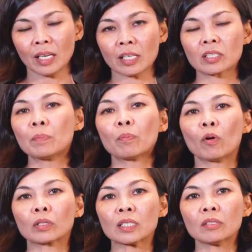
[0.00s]
It's
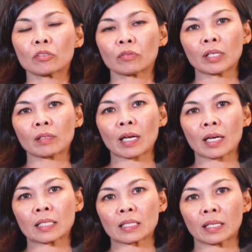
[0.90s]
important to
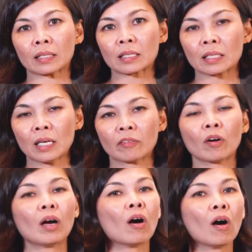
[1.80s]
realize that
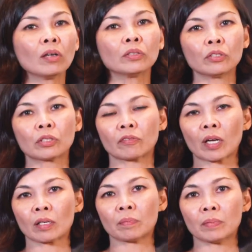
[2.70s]
for all new
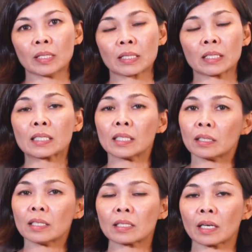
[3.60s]
developments in
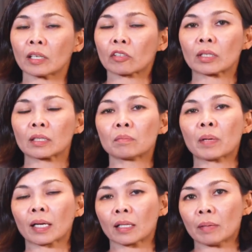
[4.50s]
cities that are threatened
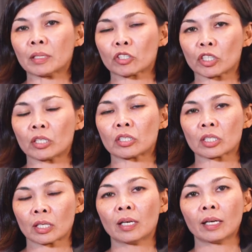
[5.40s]
by climate
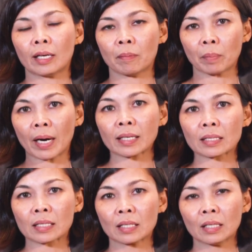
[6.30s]
change
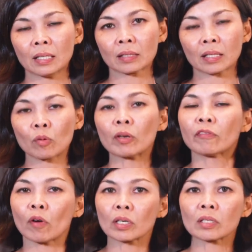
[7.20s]
impacts, that we
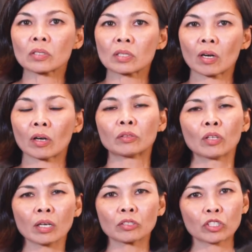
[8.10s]
focus on
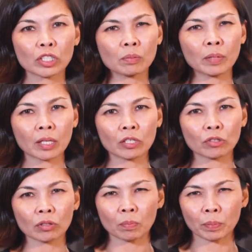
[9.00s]
not just making
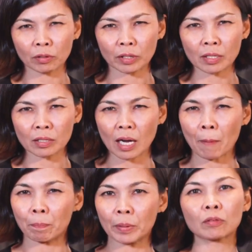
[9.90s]
sure the buildings
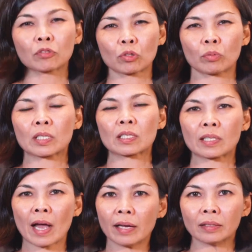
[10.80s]
are built to
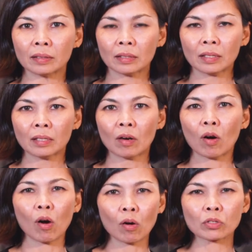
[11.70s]
withstand
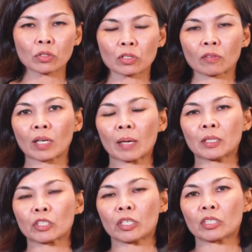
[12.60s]
all sorts of
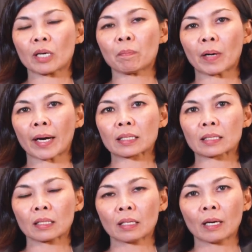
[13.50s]
climate change
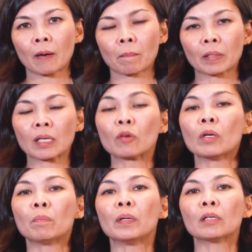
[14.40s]
impacts, but that
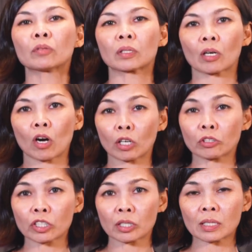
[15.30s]
we build with a
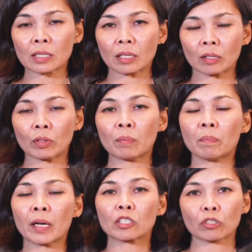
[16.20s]
conscience and we
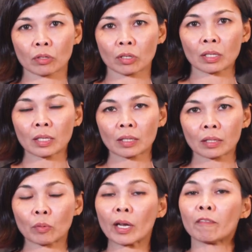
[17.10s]
make sure
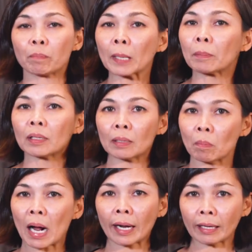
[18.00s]
that we have people in
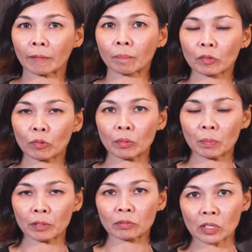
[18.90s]
mind when we
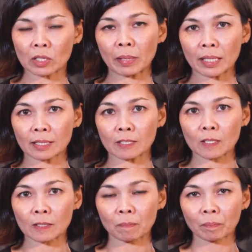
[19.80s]
build these
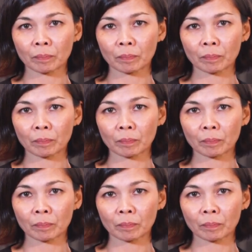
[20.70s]
spaces.